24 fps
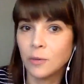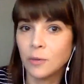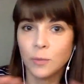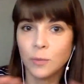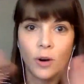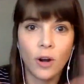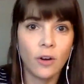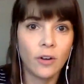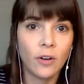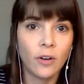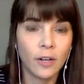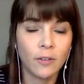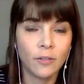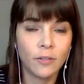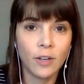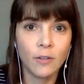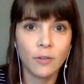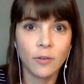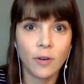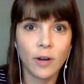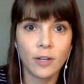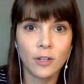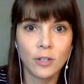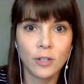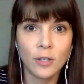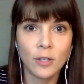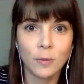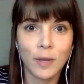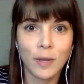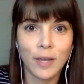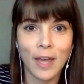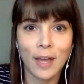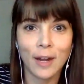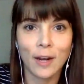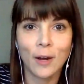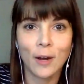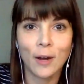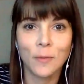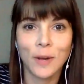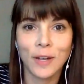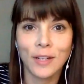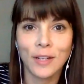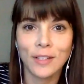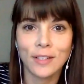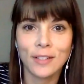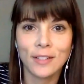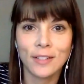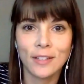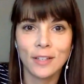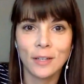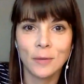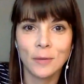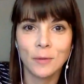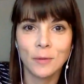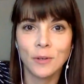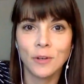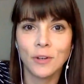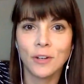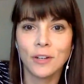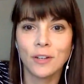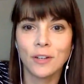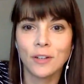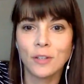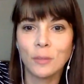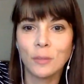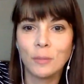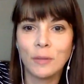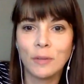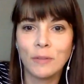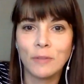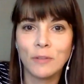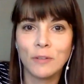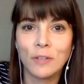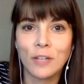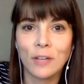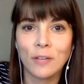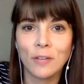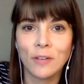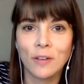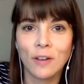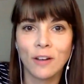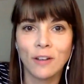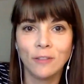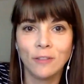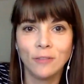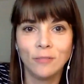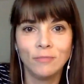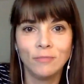we're all here if you have questions. We cannot wait to see what you're going to submit for DevCon.